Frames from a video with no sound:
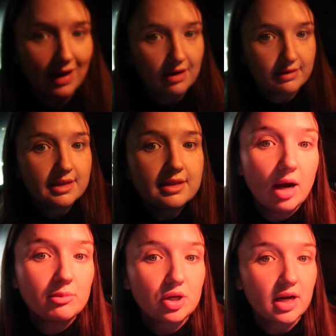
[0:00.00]
calories.
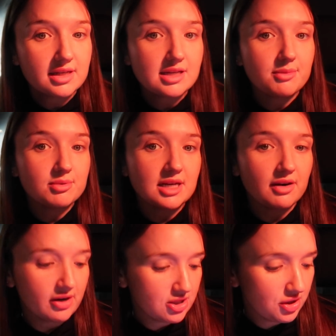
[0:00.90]
I'm not going to sleep until
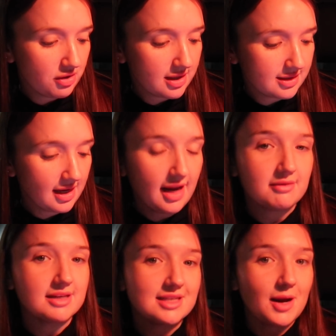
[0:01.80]
I've had 2,000
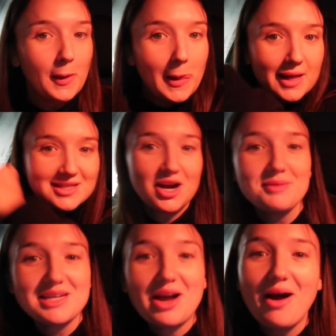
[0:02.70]
calories. So
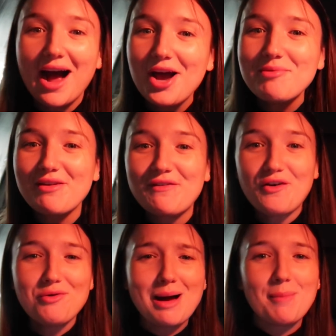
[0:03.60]
time to go home and
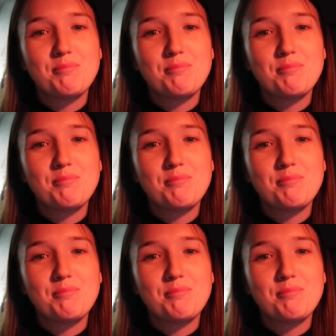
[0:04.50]
fill my